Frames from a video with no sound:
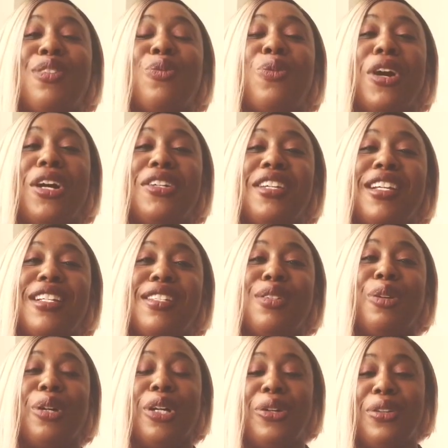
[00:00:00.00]
to watch
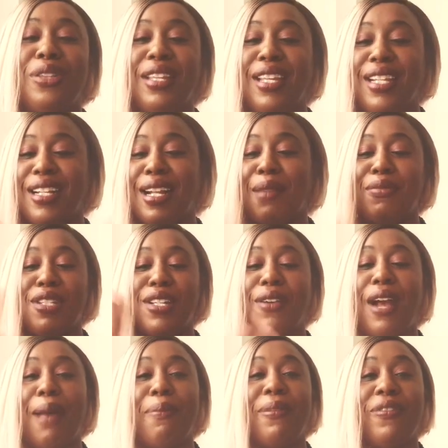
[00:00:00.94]
his growth, and I'm
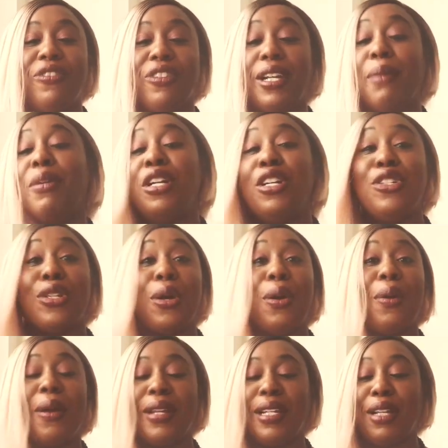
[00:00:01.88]
so happy for him.
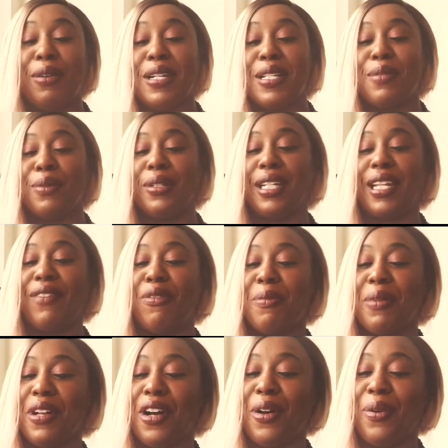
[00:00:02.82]
So anyways, we're going to give
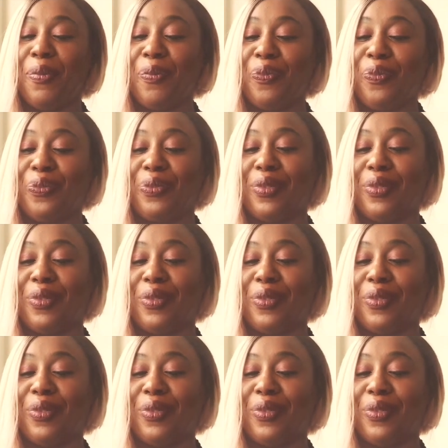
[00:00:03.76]
him a call.